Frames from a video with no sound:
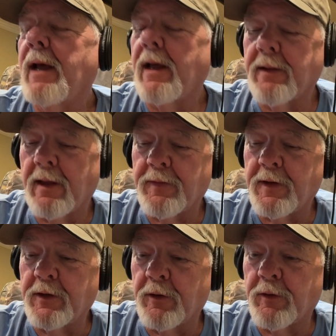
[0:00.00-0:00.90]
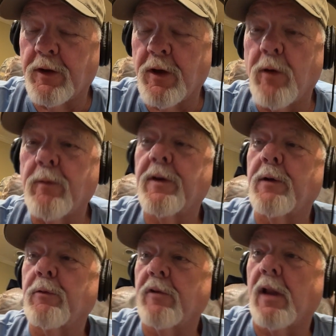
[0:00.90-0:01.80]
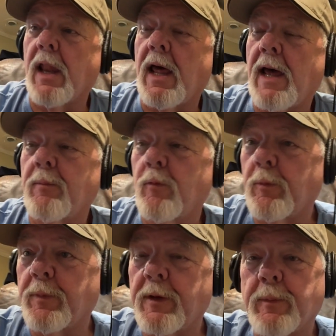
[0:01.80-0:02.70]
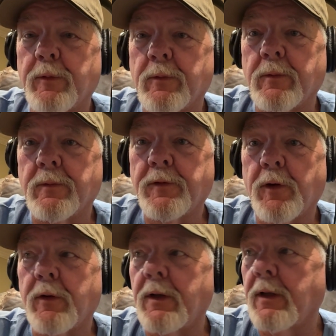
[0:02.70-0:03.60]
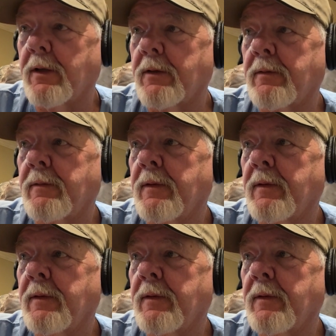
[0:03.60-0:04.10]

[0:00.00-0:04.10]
I think during COVID, there was a lot more people turkey hunting.